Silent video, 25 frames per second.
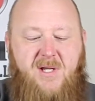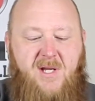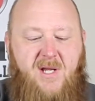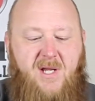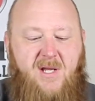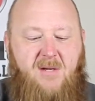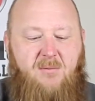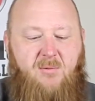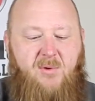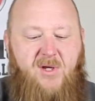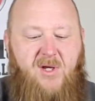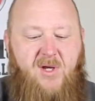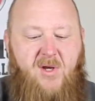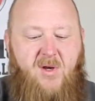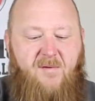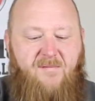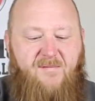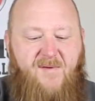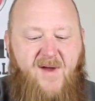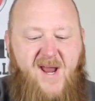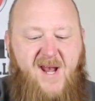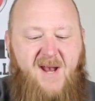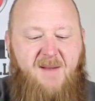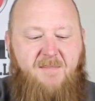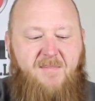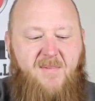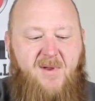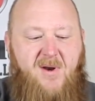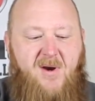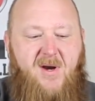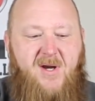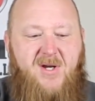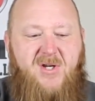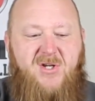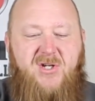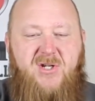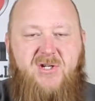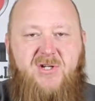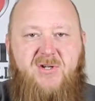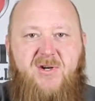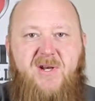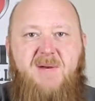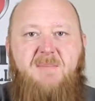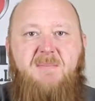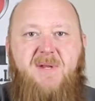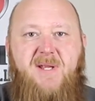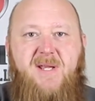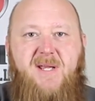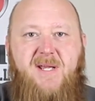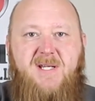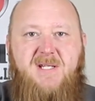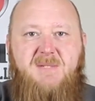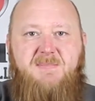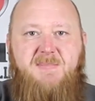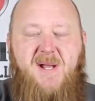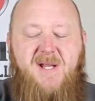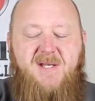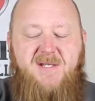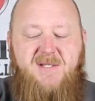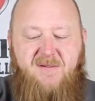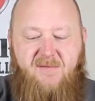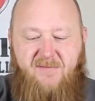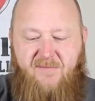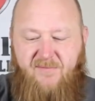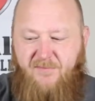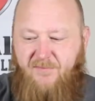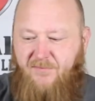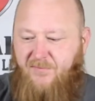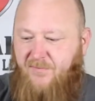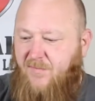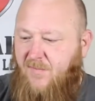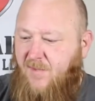and when you do find them, they're extremely expensive.